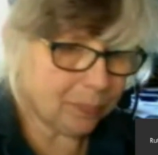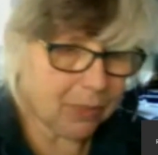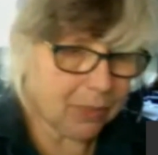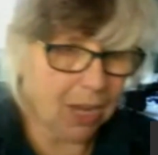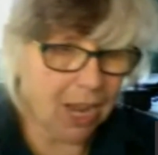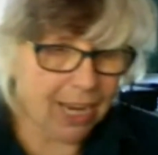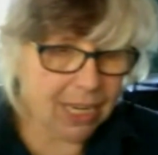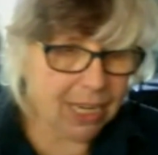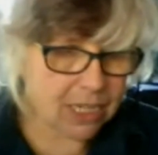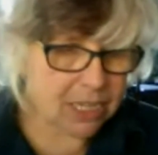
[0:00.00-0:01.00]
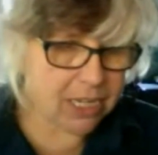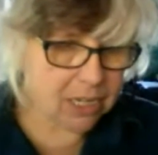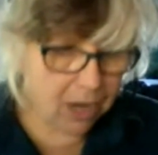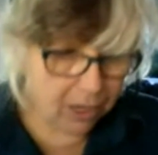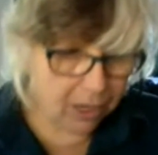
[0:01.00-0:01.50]
I did
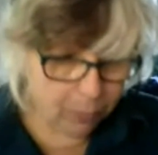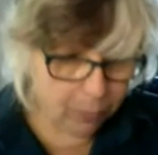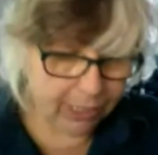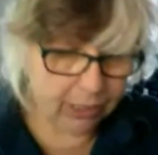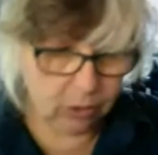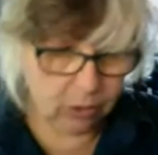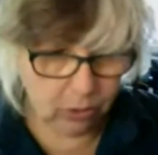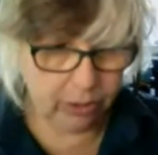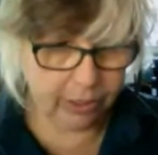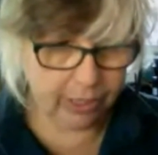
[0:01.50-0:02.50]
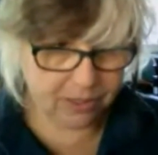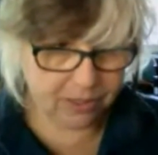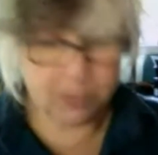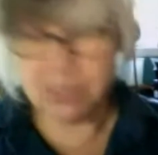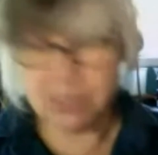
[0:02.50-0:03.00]
not go back and look at the
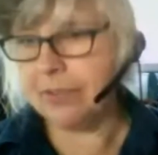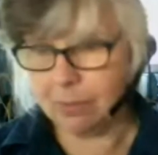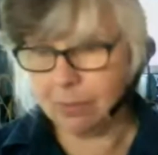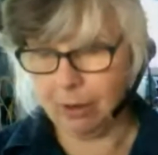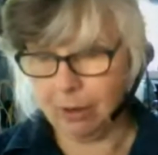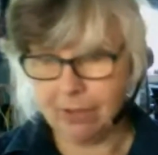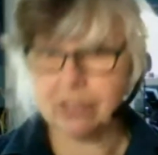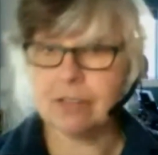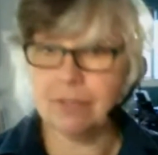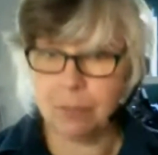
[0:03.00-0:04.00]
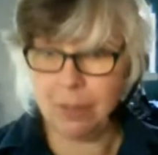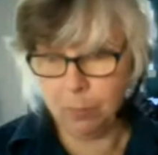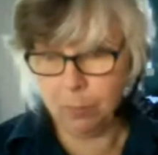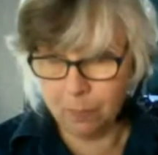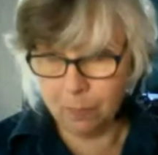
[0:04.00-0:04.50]
specific demographics of the
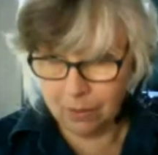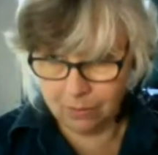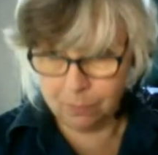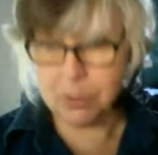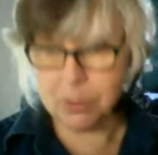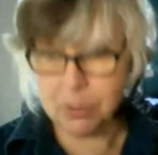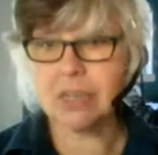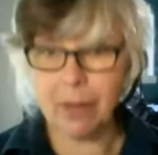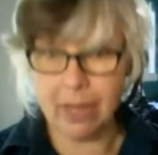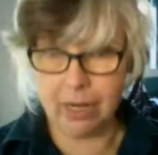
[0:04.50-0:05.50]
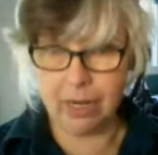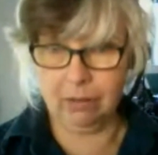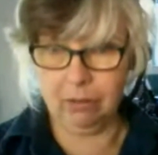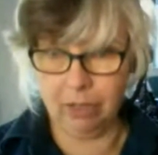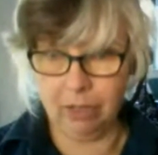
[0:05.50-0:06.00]
people participating,
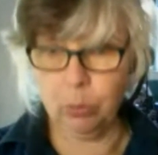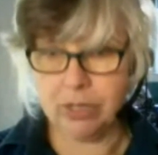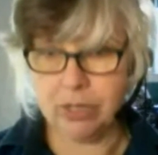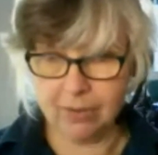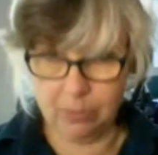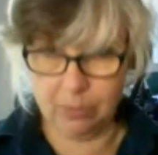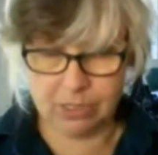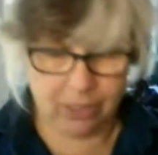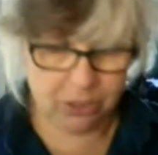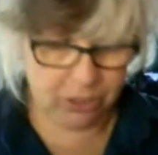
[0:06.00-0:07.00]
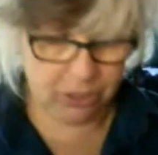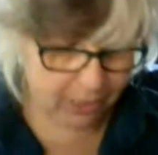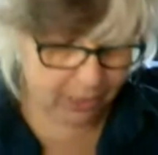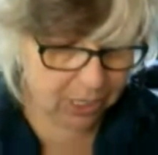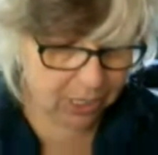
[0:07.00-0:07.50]
you know, receiving massage in
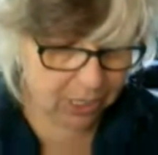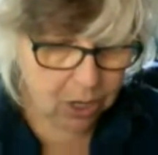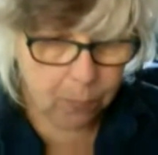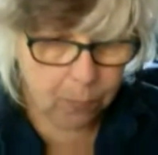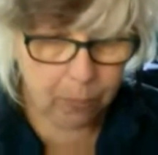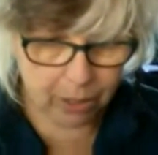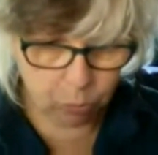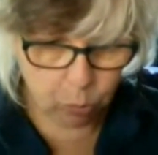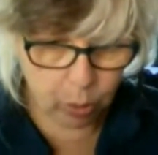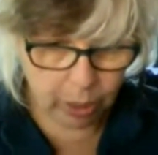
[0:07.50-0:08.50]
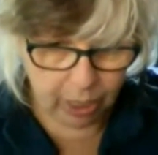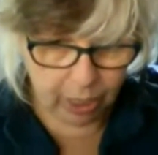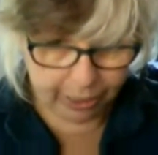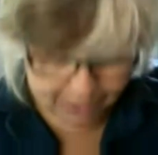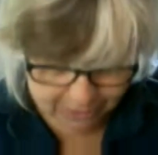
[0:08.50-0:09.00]
this. But what I
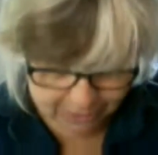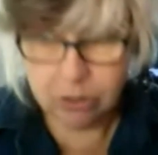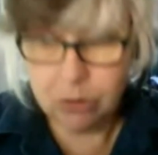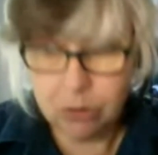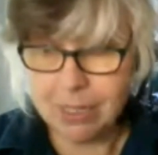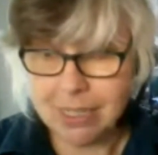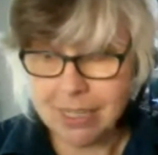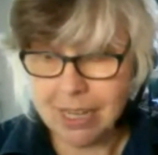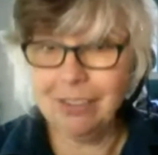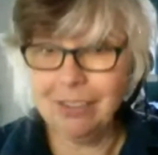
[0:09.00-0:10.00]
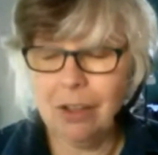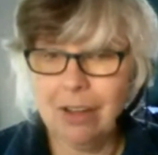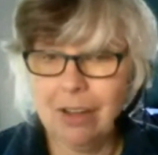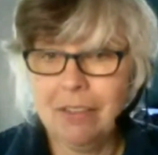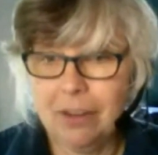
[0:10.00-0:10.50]
can tell you is that a lot of
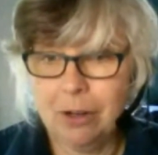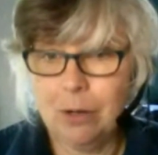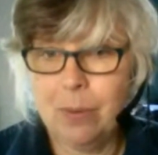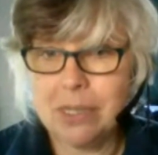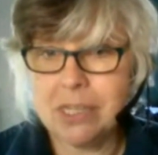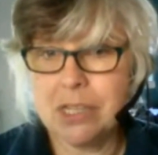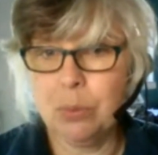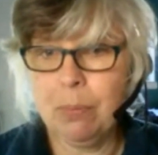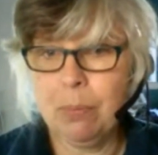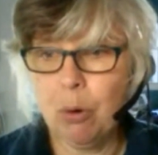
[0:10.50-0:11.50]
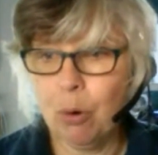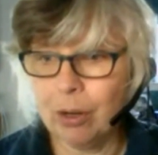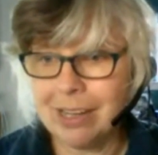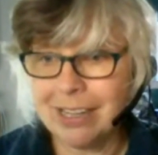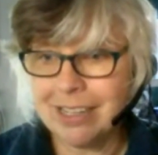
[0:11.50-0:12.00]
the therapists
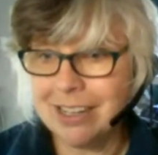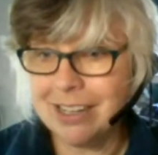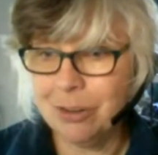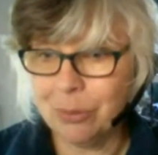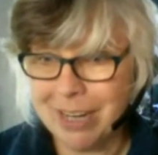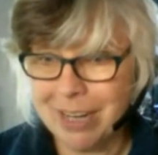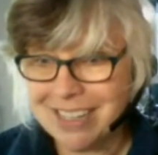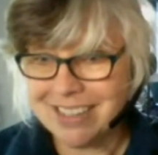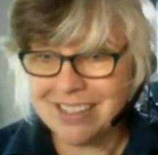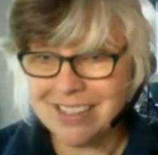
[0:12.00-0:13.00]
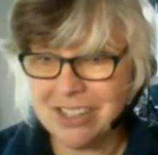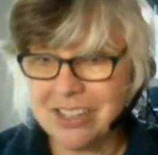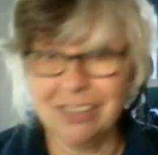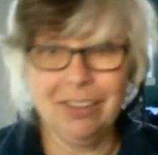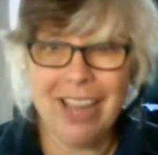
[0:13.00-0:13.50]
reported great
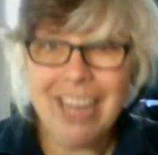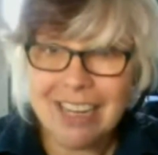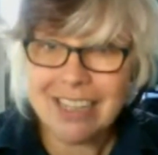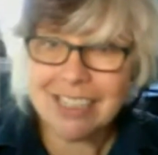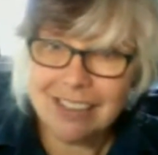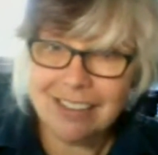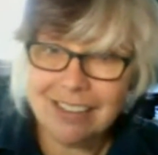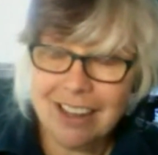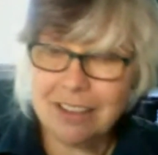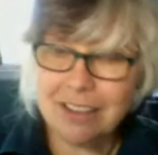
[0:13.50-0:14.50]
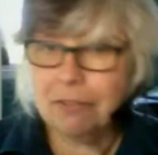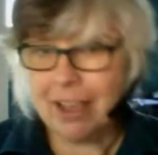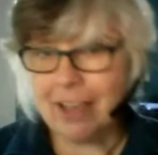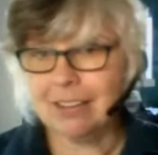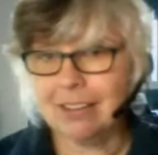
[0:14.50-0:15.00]
delight at the
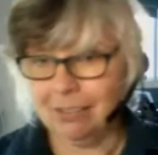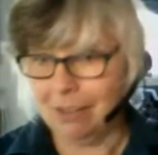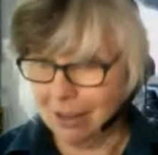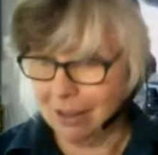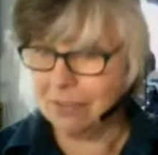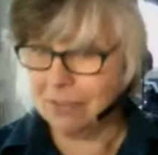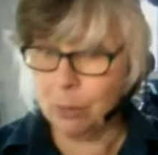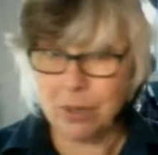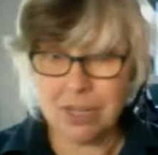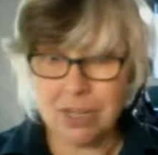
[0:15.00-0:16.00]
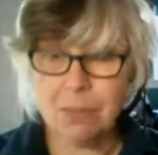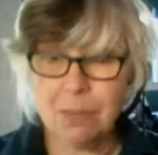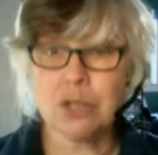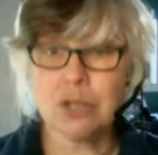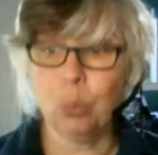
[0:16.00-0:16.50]
fact that a lot of their participants
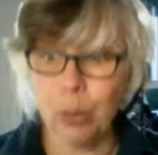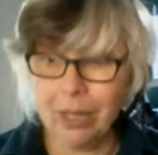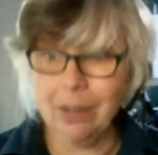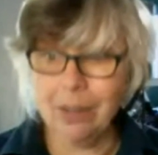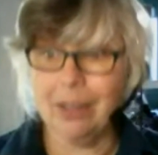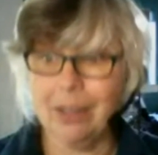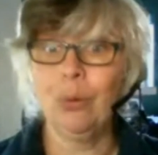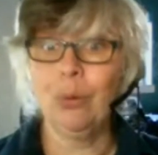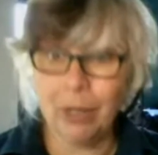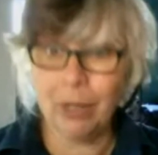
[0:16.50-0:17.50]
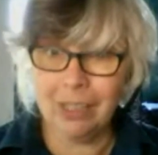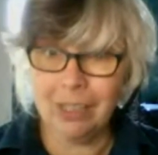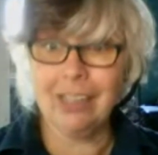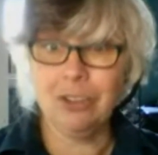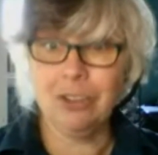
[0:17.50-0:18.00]
really, really
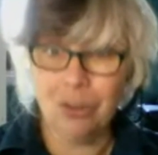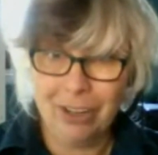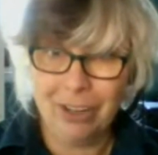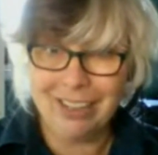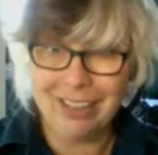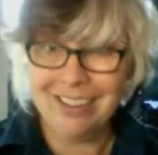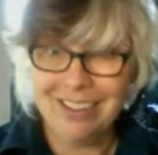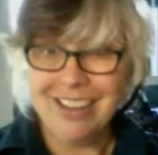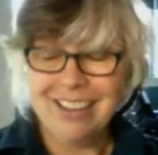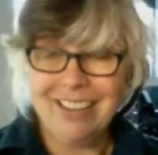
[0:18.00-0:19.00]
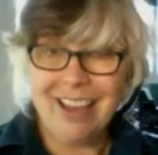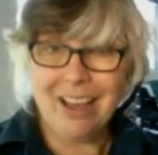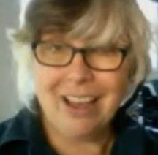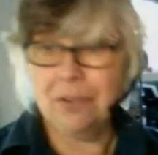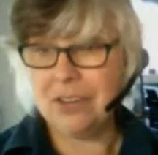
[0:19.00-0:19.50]
enjoyed that
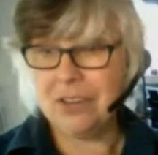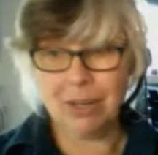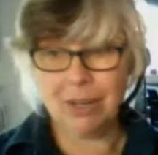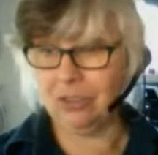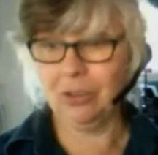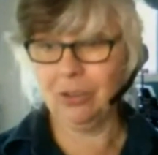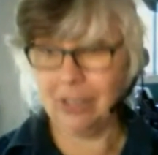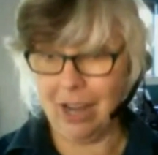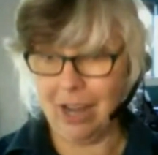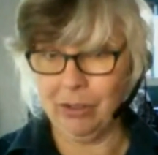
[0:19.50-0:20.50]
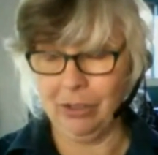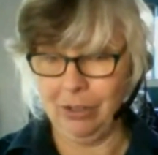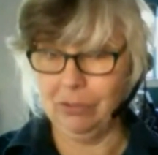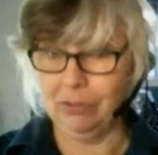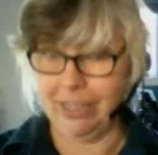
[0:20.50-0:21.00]
50 minutes or an hour of
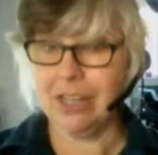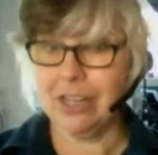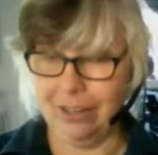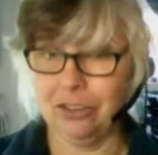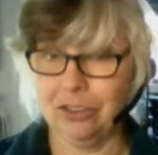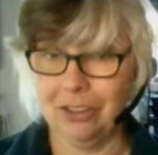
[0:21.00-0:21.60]
light touch.